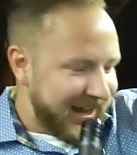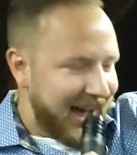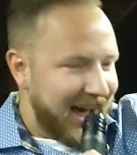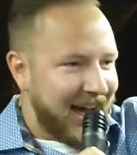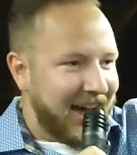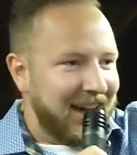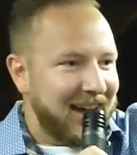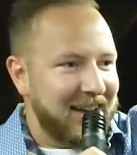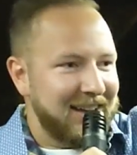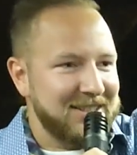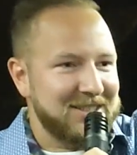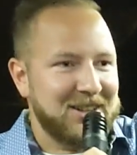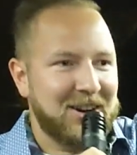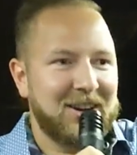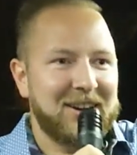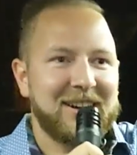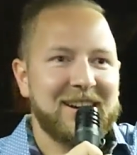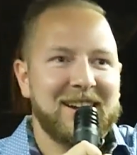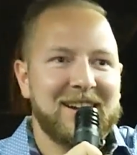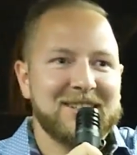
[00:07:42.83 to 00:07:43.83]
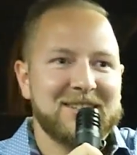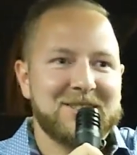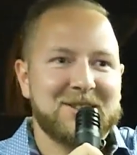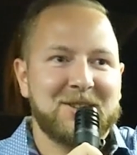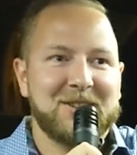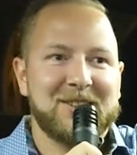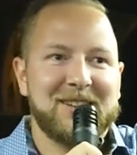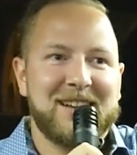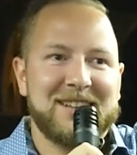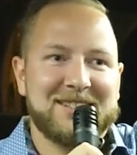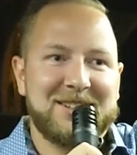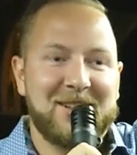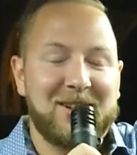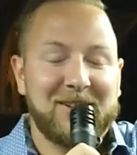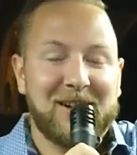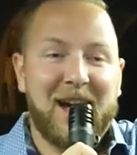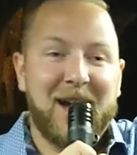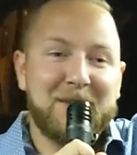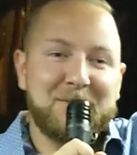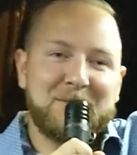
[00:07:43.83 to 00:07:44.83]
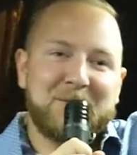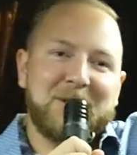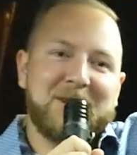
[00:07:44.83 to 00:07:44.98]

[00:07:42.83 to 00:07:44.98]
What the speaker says: Yeah, sorry, I strung you guys along.